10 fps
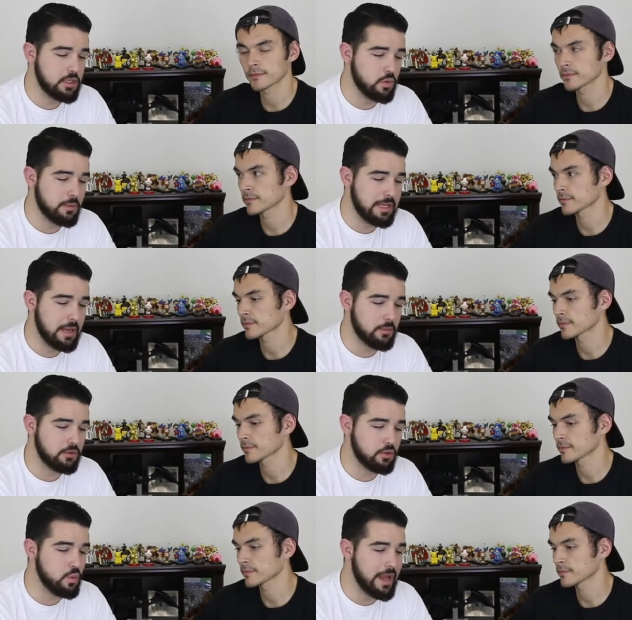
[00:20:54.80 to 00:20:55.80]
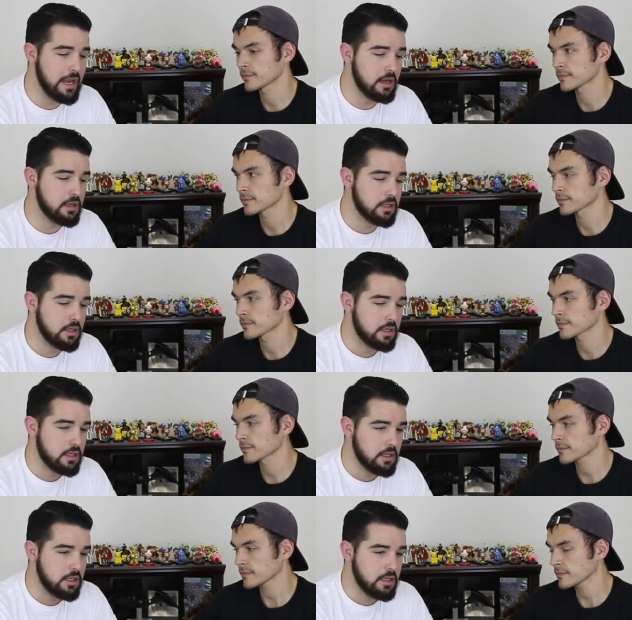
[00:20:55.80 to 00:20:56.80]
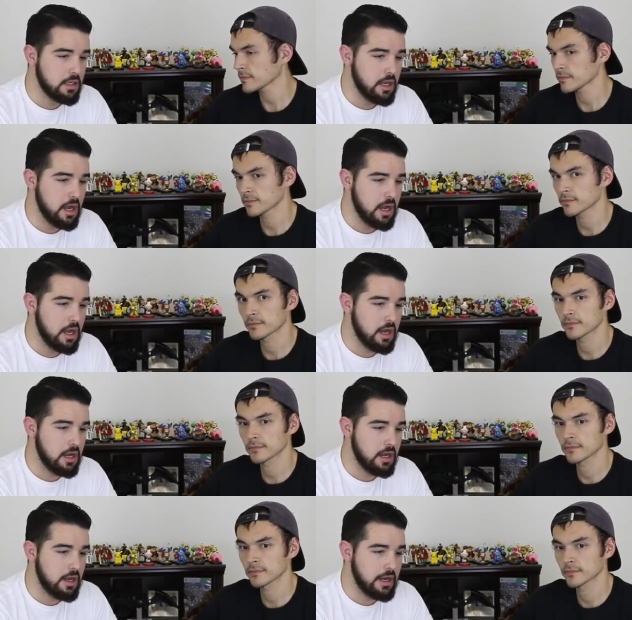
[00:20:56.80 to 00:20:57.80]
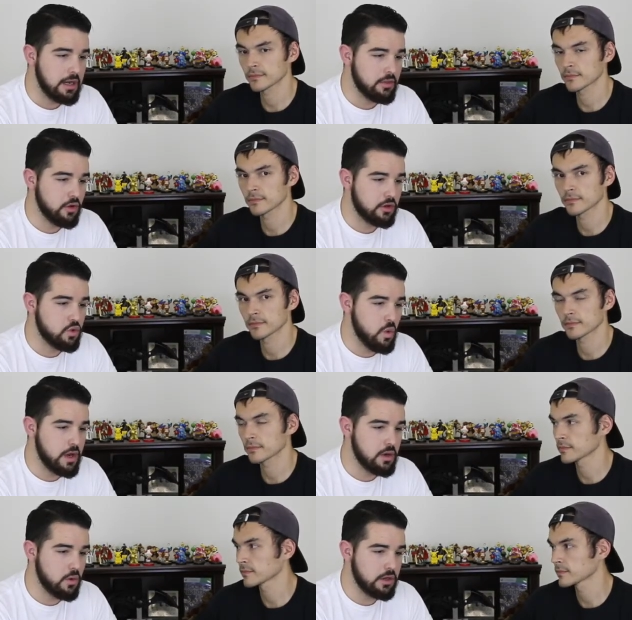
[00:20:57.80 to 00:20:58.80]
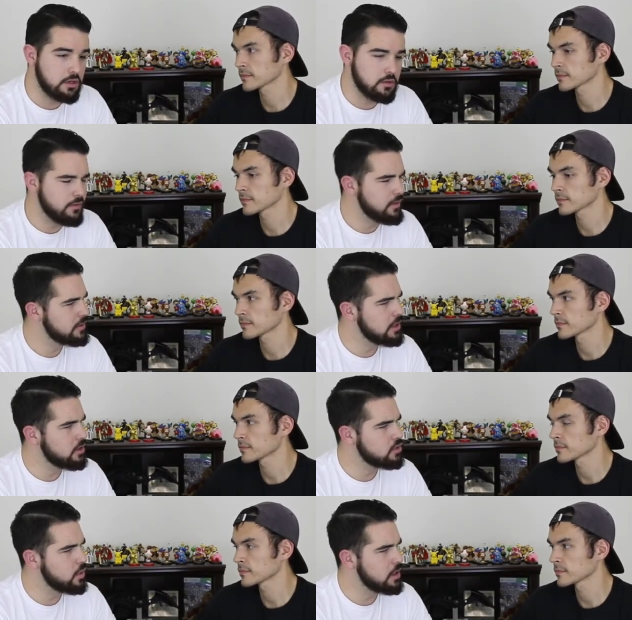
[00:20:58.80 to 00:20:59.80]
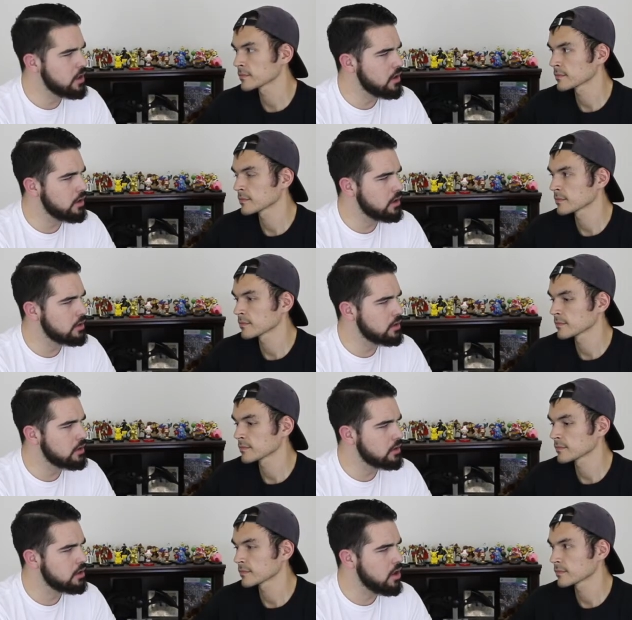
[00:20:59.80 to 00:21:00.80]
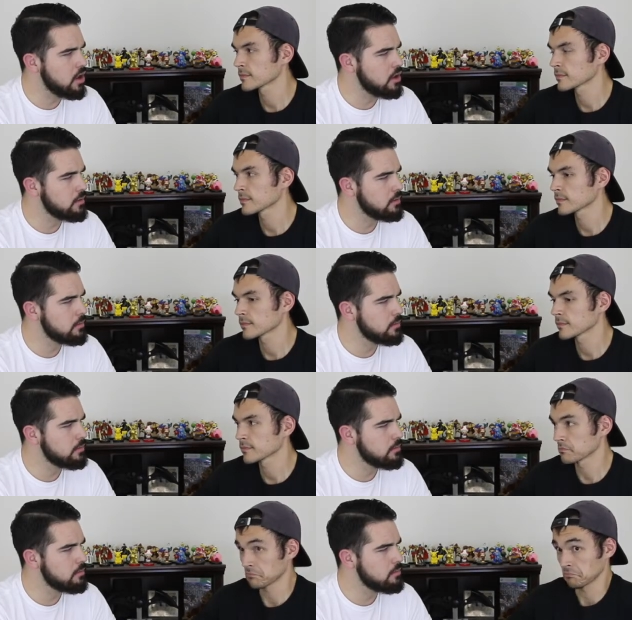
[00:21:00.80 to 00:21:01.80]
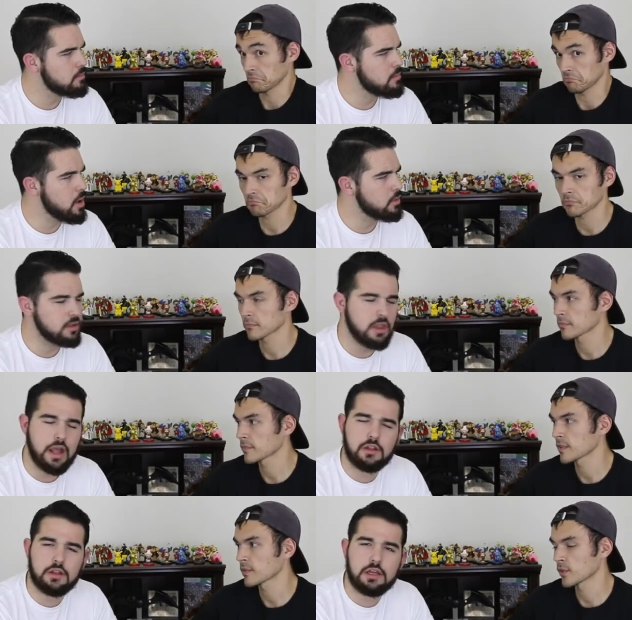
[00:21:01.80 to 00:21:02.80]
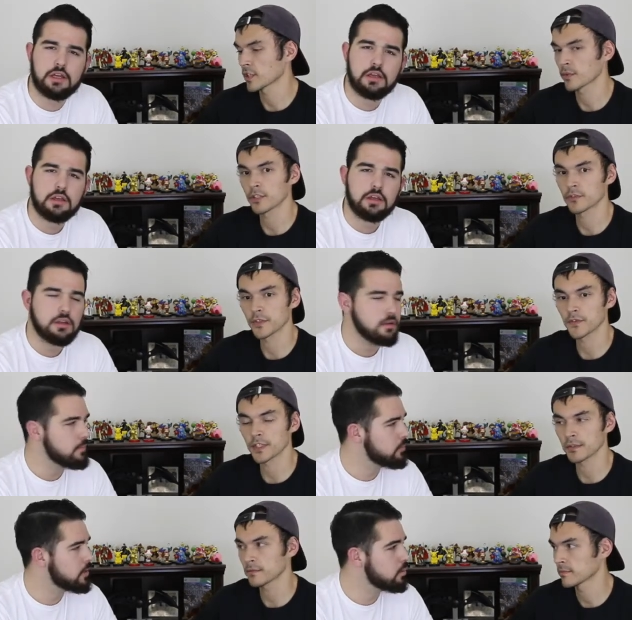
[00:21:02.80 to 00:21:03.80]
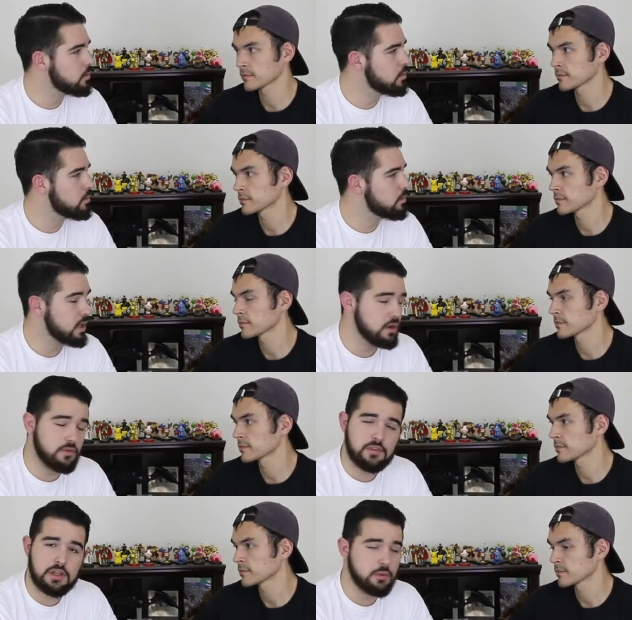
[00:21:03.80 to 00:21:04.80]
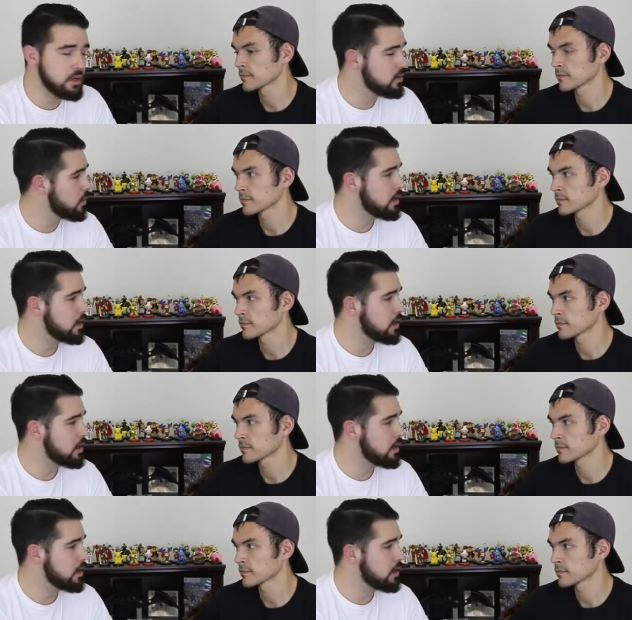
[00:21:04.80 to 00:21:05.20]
Speaker 1: and you will be able to win uh, either a twenty or a, a fifteen or a twenty dollar card. Most likely. What do you want to do? Fifteen. We can do fifteen. We can do